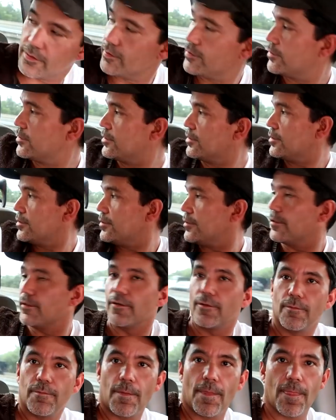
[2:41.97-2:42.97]
But Jellico,
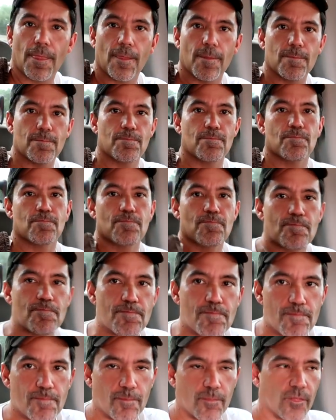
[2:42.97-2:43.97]
we're getting ready to go pick
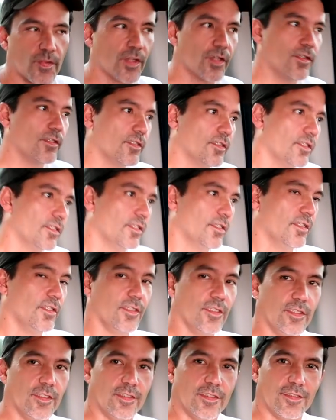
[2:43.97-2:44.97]
up a couch that you have
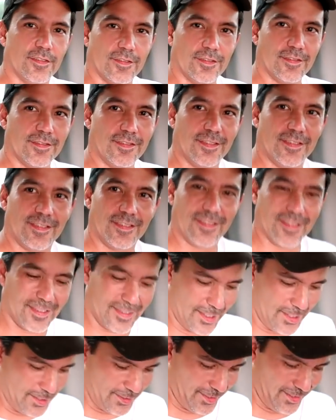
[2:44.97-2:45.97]
not, you haven't
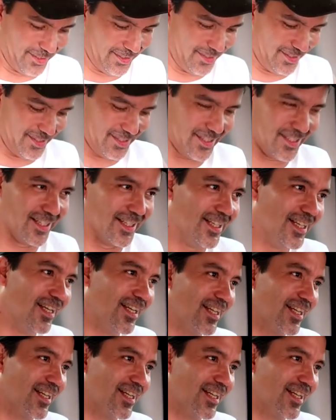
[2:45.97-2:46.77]
seen this couch yet.